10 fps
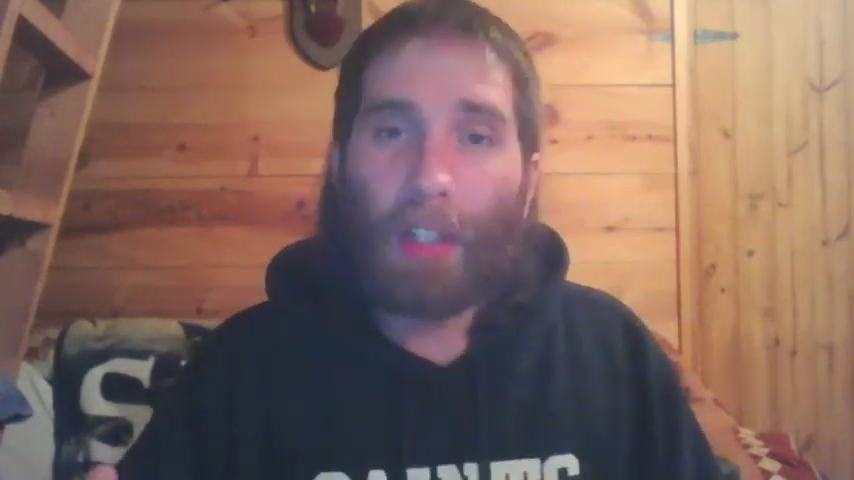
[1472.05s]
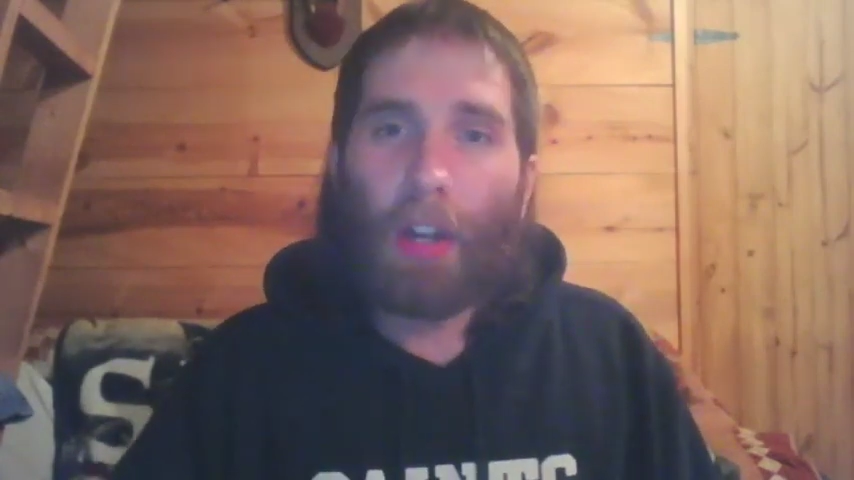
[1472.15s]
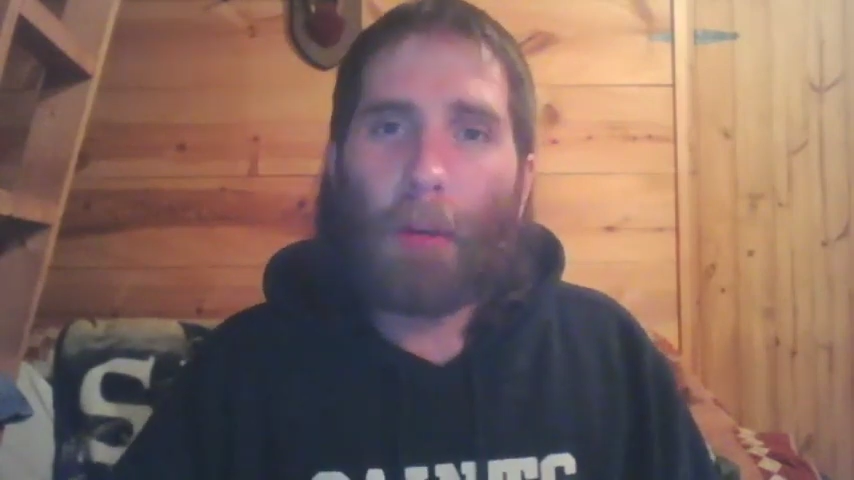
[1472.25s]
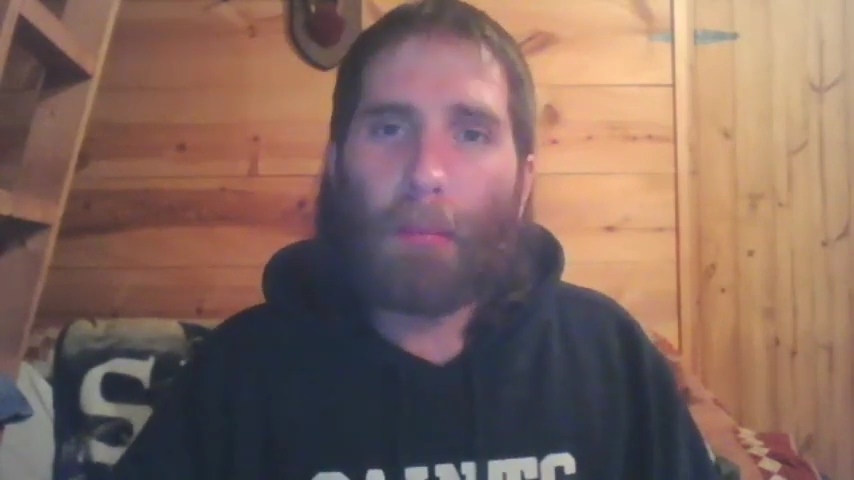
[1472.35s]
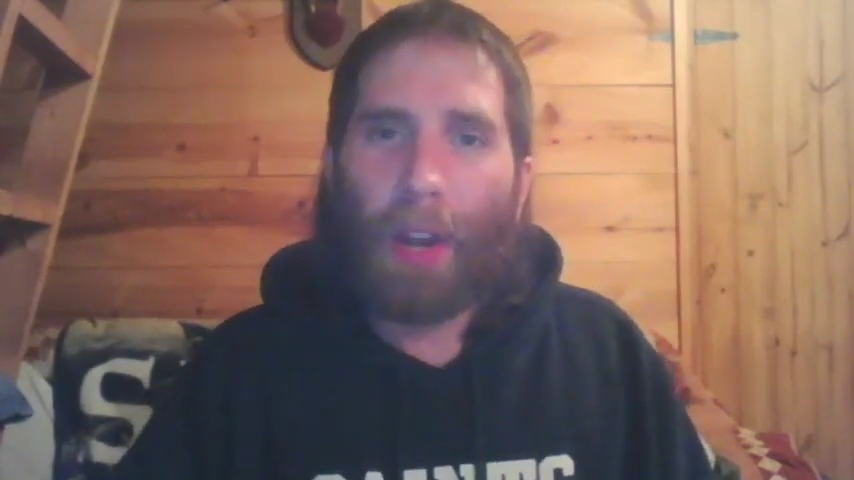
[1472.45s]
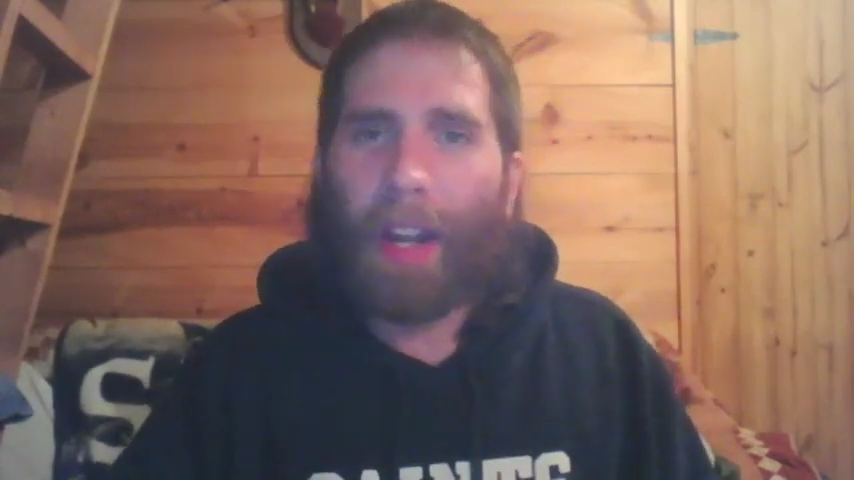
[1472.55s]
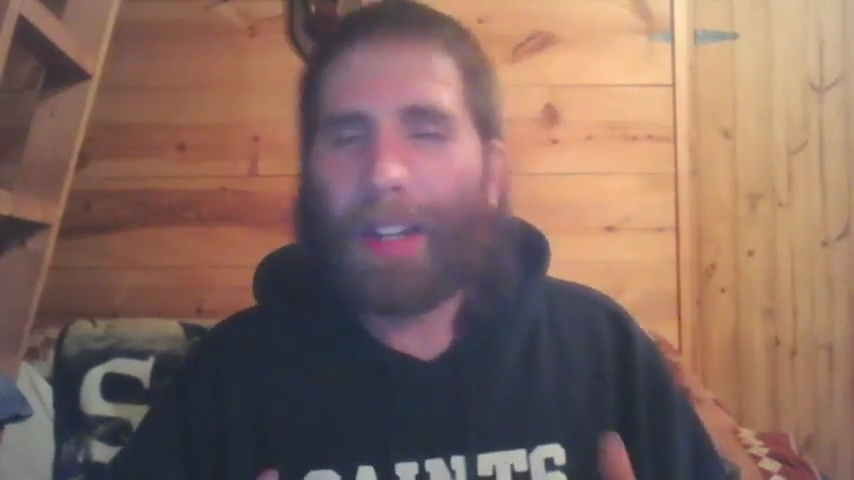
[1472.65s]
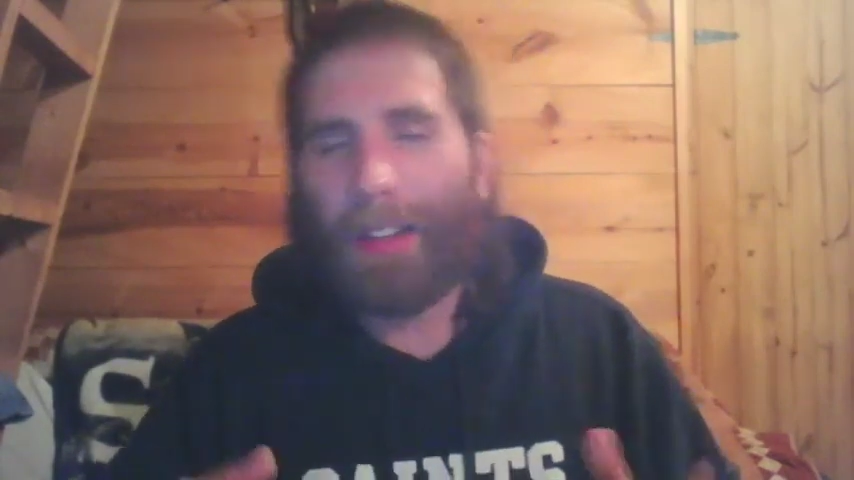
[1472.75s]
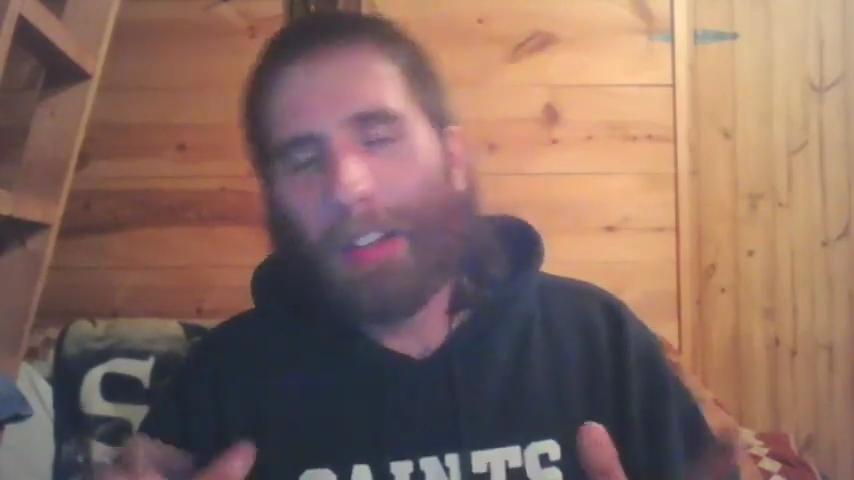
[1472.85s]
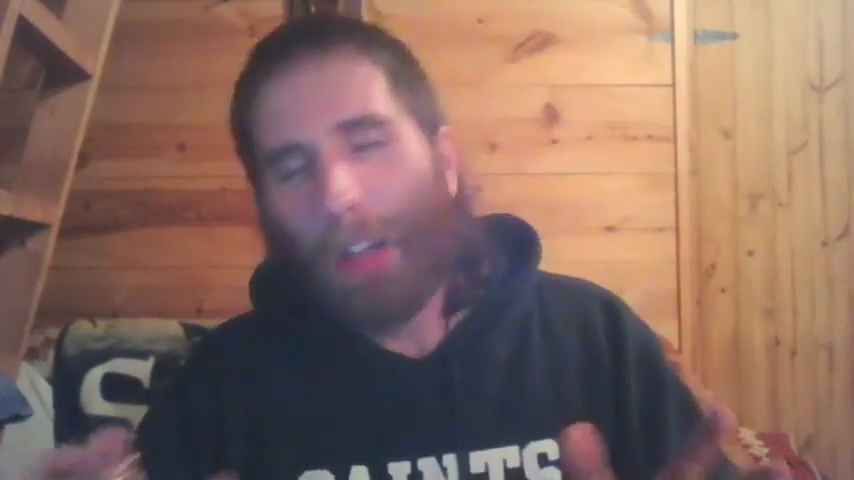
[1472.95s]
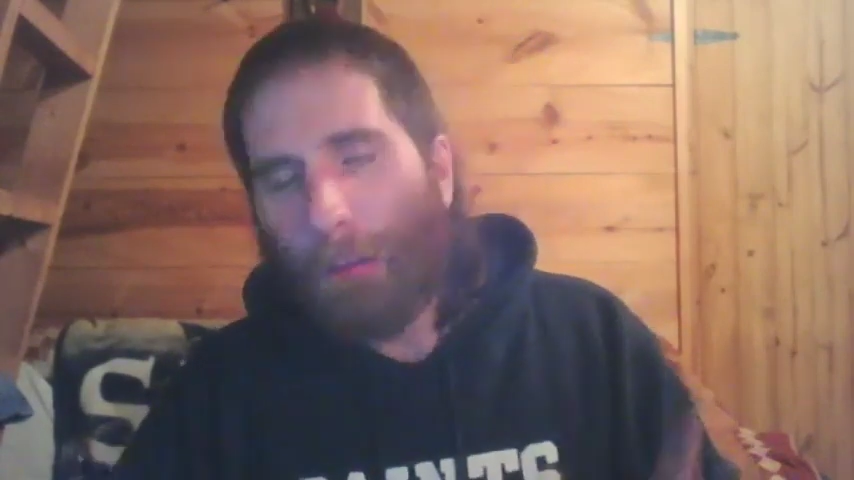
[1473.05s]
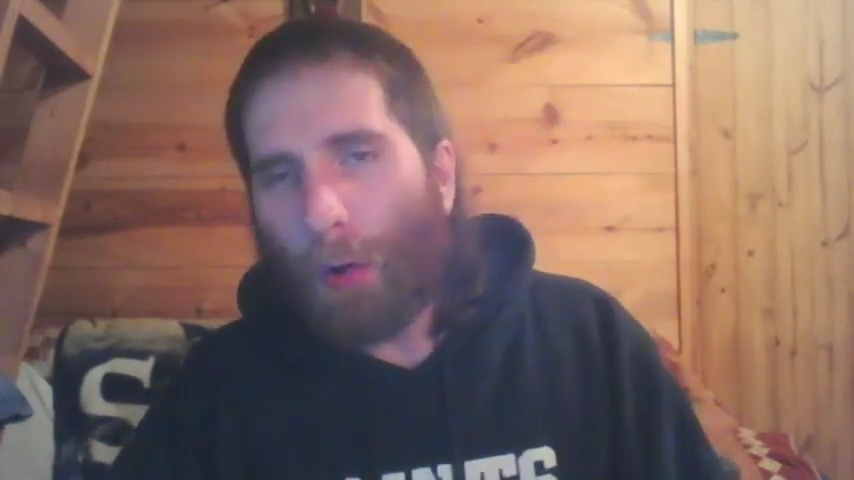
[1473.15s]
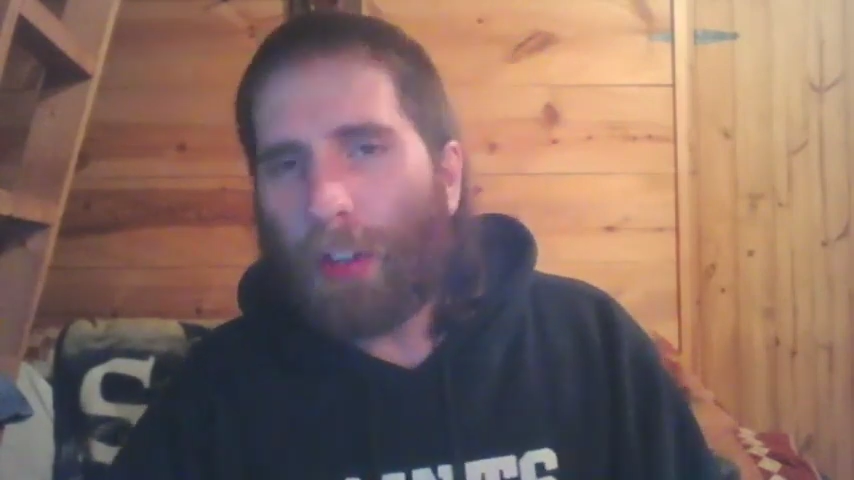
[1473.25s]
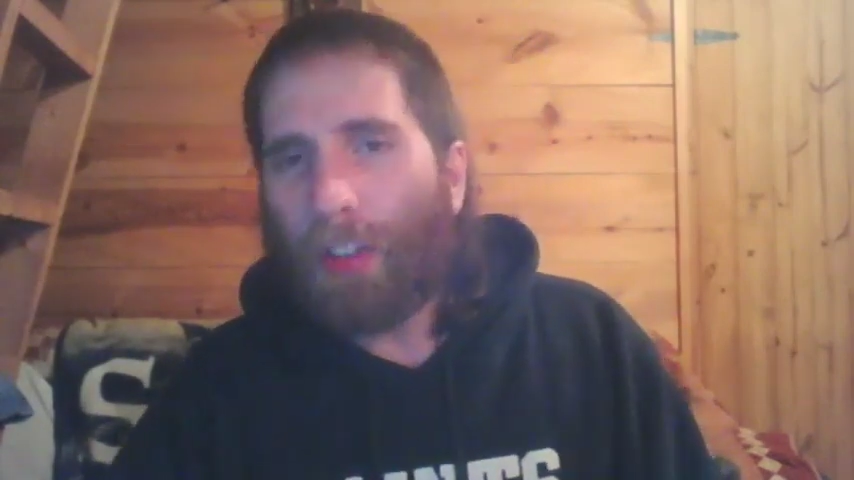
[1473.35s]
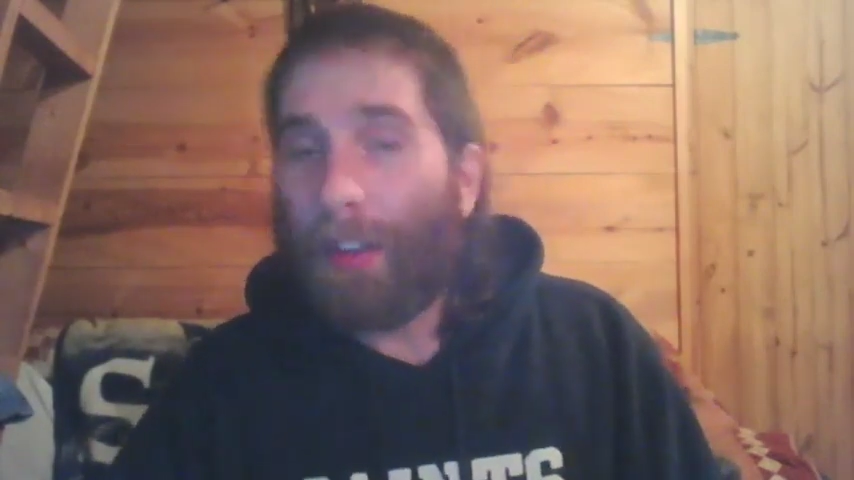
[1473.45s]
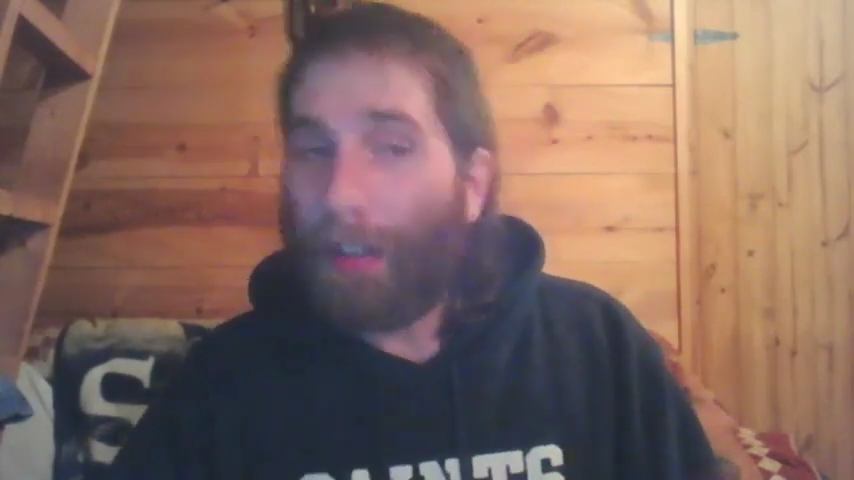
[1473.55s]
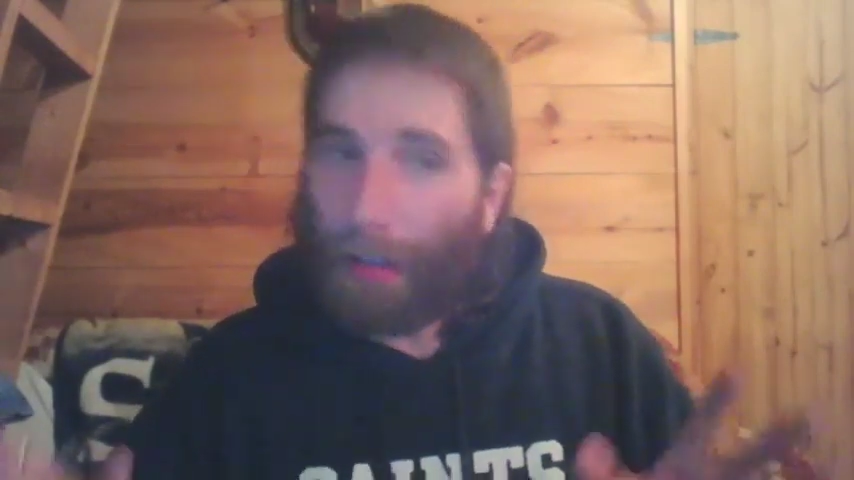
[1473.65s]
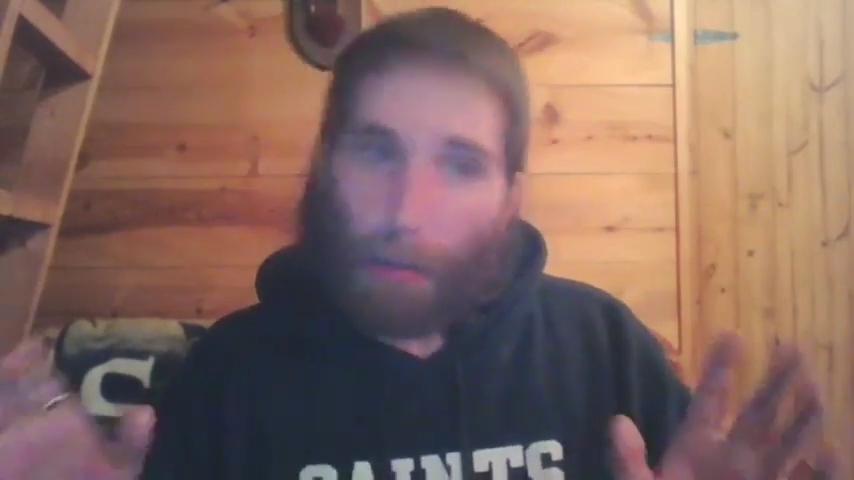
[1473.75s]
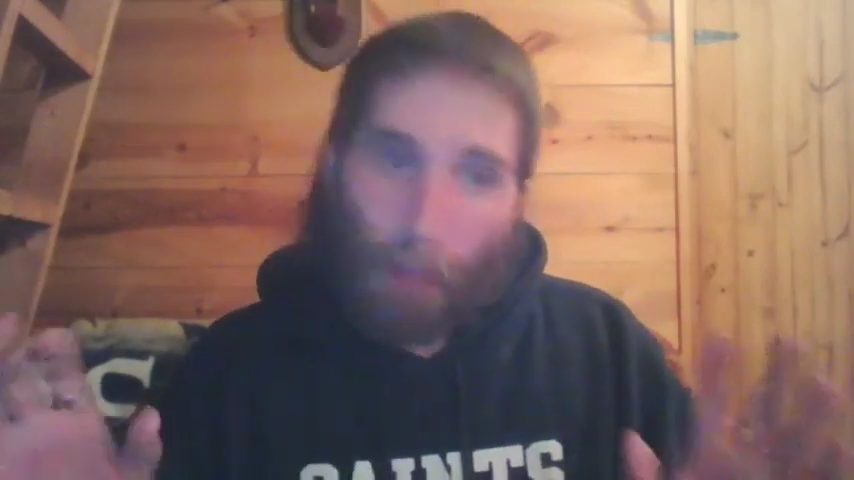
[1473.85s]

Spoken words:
don't break and forcing